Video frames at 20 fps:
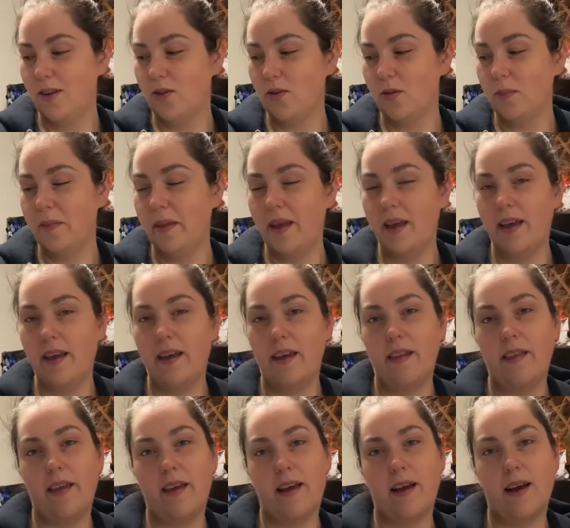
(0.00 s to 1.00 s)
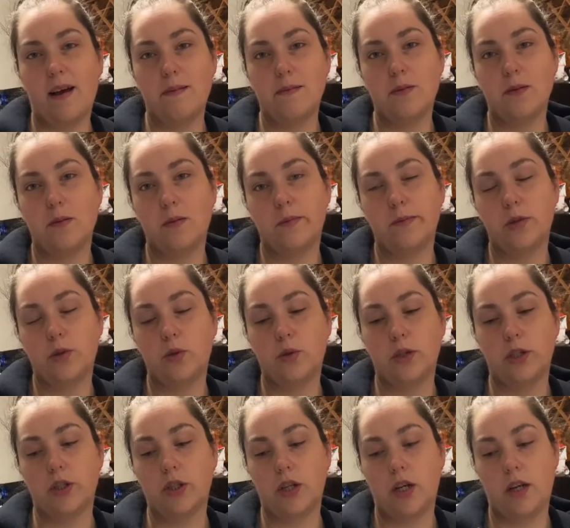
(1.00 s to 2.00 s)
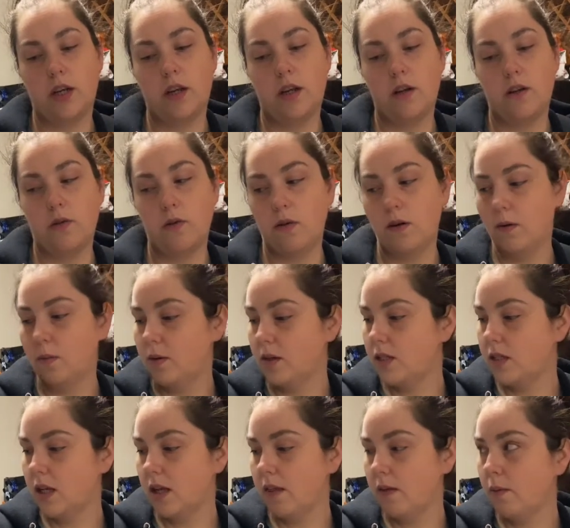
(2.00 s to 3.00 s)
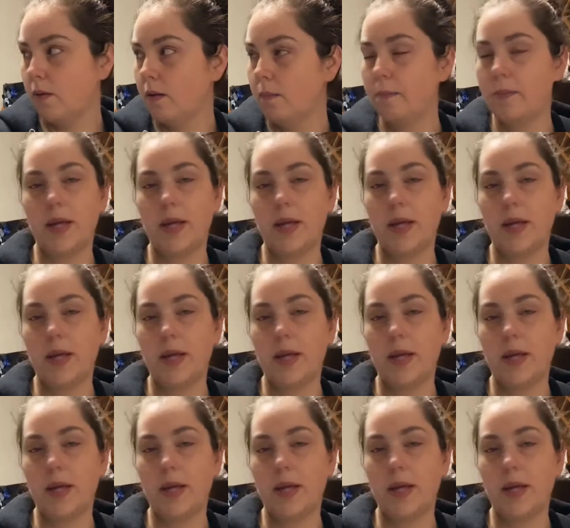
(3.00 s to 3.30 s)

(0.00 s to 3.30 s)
Normally I get like Optimum Nutrition or what's the other one?